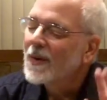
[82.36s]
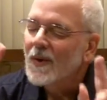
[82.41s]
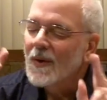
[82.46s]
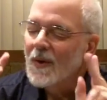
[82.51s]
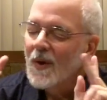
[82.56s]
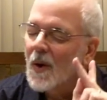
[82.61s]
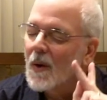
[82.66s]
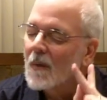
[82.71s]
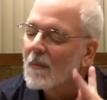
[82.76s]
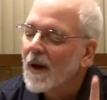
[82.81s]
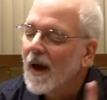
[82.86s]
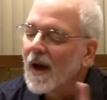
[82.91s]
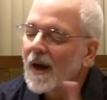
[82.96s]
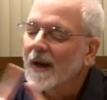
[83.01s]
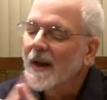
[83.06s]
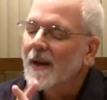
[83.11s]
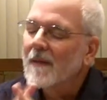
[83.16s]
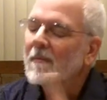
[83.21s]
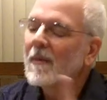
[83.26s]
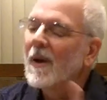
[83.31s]

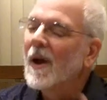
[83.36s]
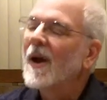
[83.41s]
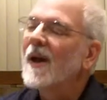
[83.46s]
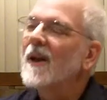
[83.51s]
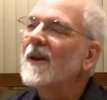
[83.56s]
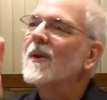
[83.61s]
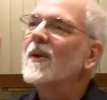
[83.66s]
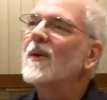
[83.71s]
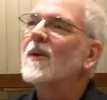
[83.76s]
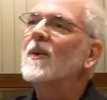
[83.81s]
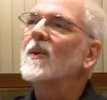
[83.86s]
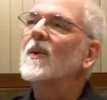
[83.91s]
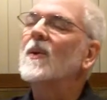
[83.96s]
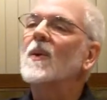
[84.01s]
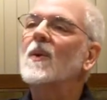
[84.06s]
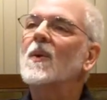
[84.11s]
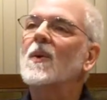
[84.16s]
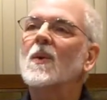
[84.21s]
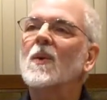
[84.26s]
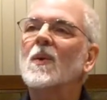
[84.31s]
nobody but
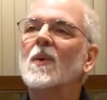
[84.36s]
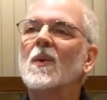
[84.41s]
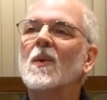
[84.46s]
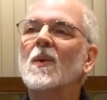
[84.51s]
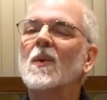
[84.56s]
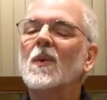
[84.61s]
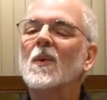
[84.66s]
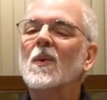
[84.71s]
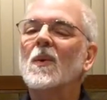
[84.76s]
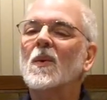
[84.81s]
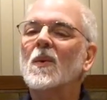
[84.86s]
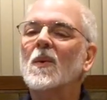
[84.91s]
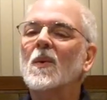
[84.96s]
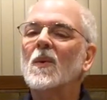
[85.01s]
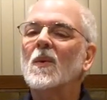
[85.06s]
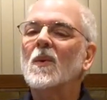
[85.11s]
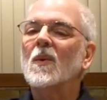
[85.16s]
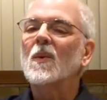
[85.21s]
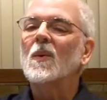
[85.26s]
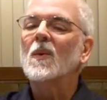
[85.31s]

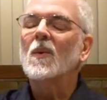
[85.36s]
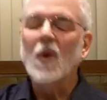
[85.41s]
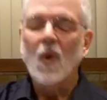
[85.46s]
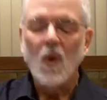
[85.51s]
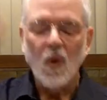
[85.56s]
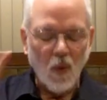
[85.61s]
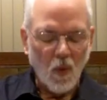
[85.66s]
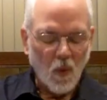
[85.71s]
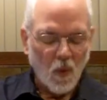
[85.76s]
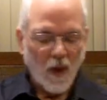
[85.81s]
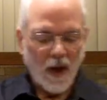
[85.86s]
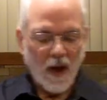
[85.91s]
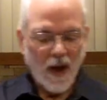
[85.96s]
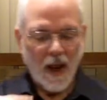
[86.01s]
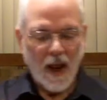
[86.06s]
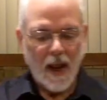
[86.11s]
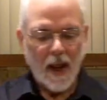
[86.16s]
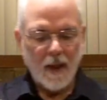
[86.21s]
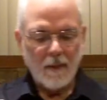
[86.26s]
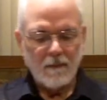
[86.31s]
you. When
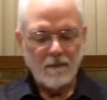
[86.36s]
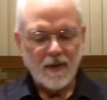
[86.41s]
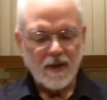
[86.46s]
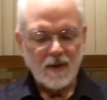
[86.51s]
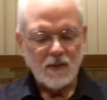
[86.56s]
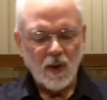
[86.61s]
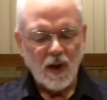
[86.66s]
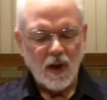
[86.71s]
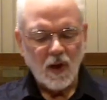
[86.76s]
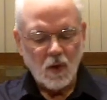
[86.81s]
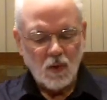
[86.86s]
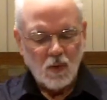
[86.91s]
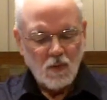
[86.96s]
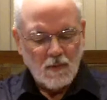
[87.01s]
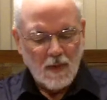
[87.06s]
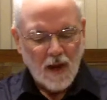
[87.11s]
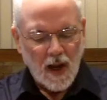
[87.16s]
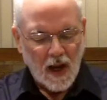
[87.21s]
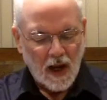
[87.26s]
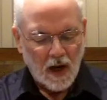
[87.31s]
I am weak,
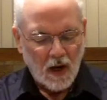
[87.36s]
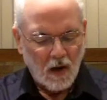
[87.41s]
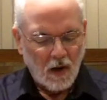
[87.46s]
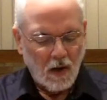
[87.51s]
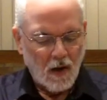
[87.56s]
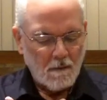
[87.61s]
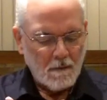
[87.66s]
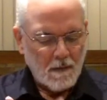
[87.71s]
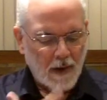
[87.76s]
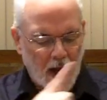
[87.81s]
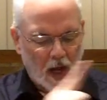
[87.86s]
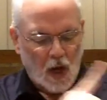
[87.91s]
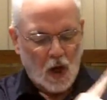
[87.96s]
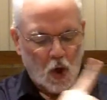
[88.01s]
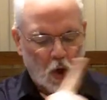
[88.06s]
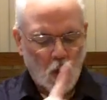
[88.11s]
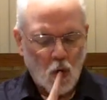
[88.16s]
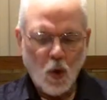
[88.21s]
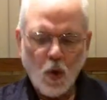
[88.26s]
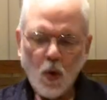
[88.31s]
my Lord,
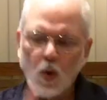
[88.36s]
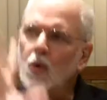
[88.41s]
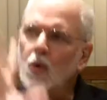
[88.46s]
you're